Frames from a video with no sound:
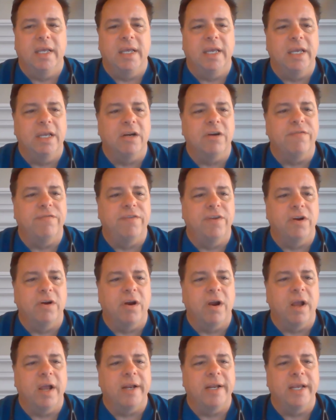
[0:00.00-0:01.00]

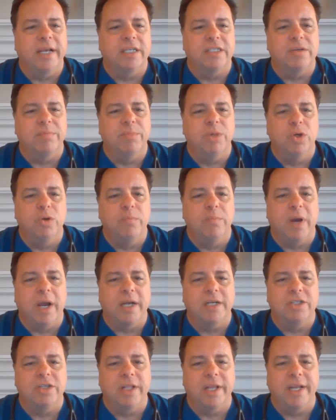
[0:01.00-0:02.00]
Interferon has immune
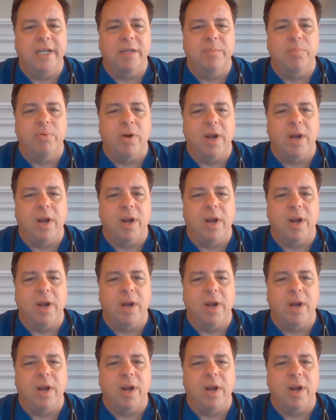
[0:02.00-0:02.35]
modulating